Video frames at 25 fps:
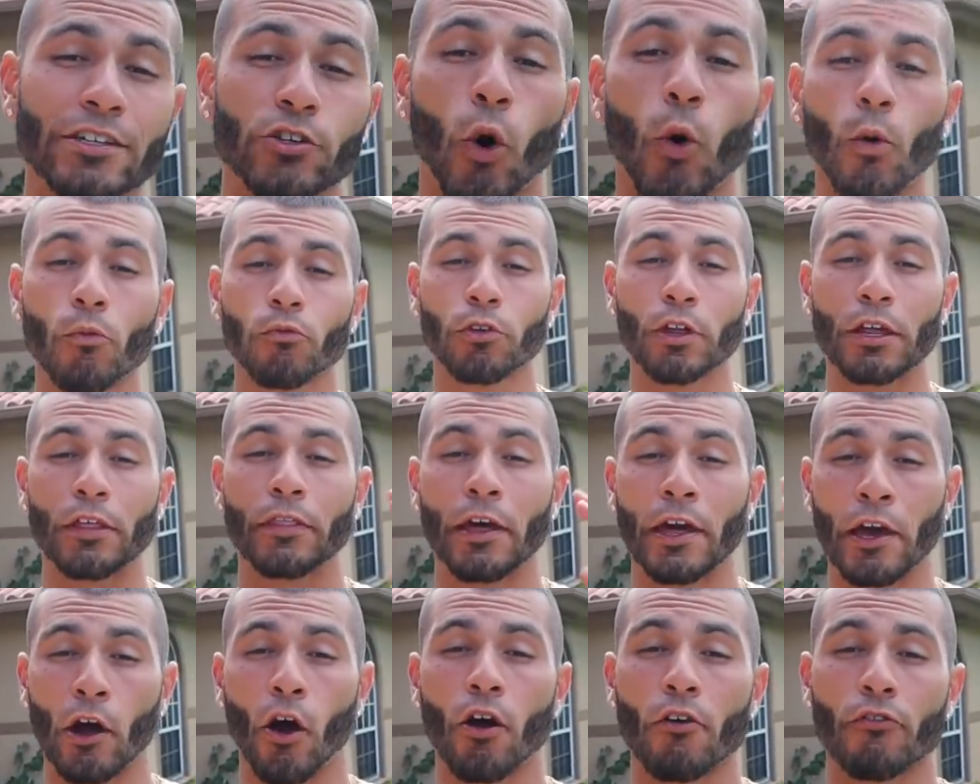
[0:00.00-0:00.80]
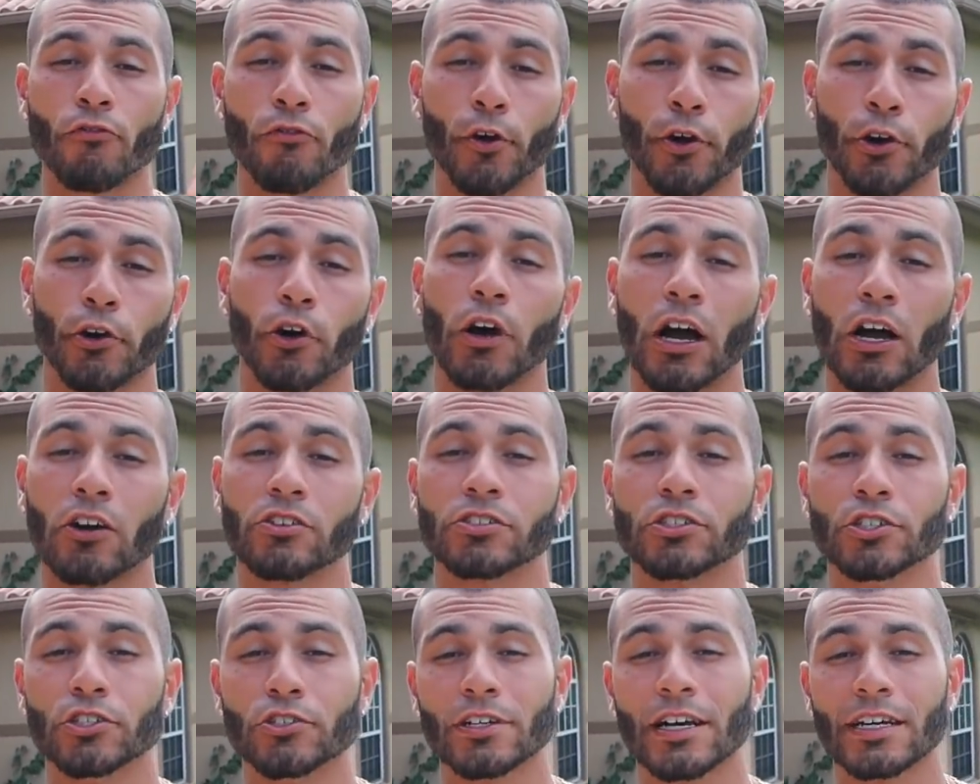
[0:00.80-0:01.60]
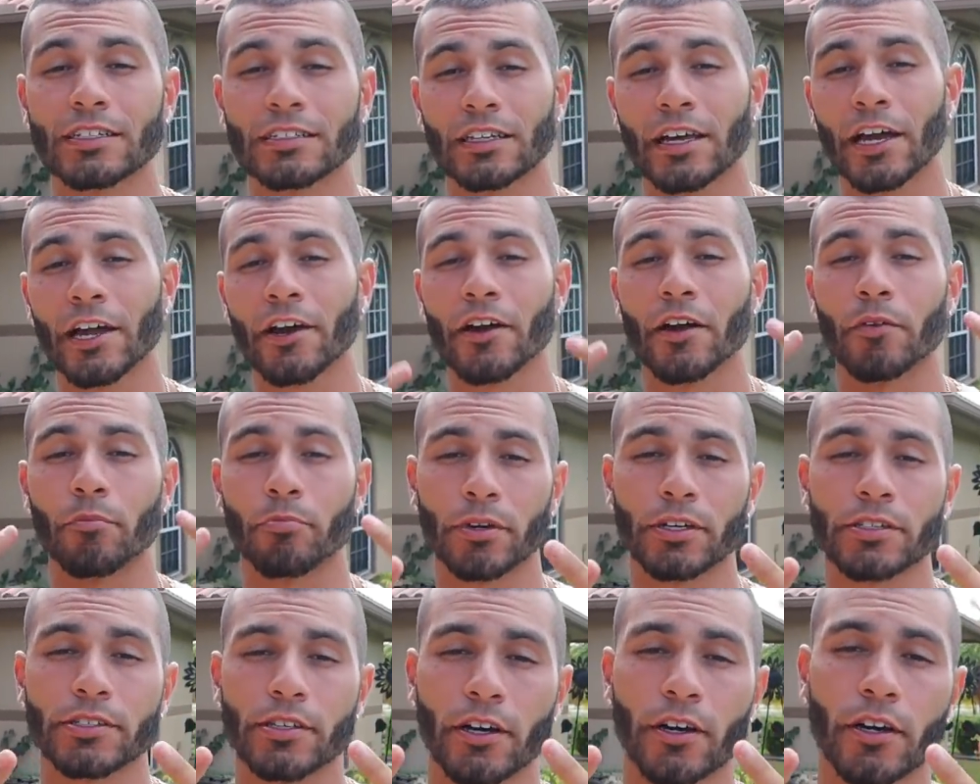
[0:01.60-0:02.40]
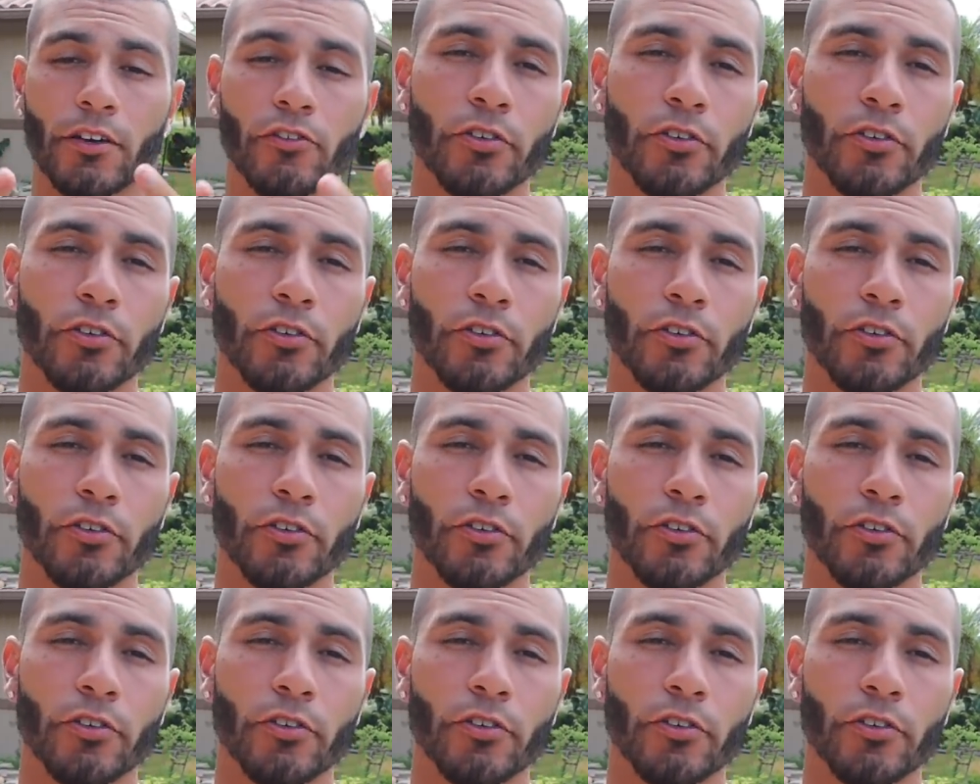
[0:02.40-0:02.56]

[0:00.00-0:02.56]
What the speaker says: Hopefully they are fertile. I'll see you guys later, and peace out,